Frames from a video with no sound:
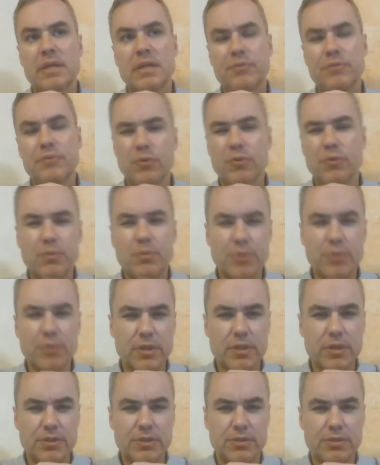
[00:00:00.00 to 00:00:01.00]
if your
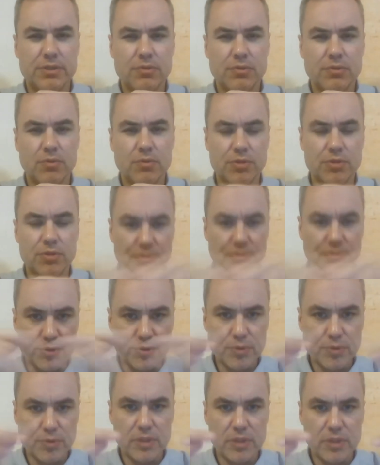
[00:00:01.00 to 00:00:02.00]
bridge was
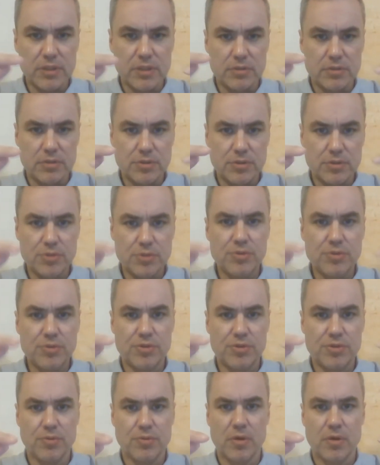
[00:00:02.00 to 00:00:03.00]
truly too
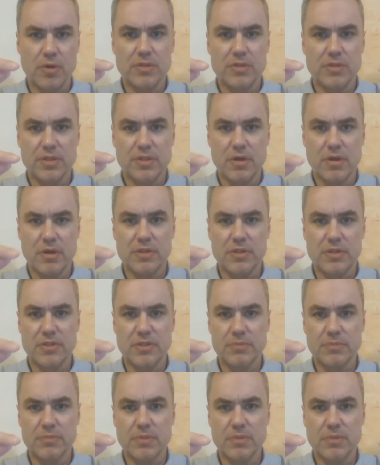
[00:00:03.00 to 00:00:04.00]
short to cause
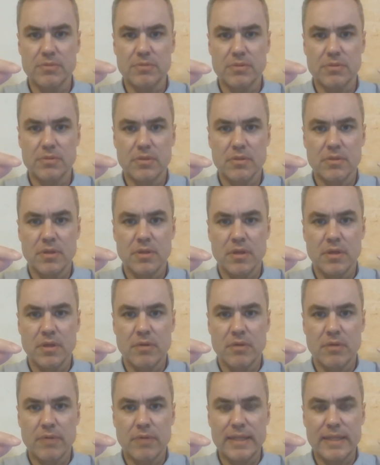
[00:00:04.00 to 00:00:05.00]
symptoms,
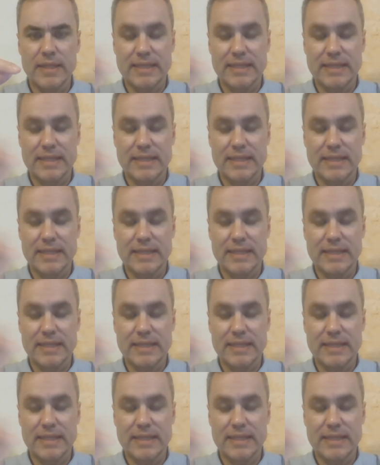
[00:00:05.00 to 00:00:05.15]
right?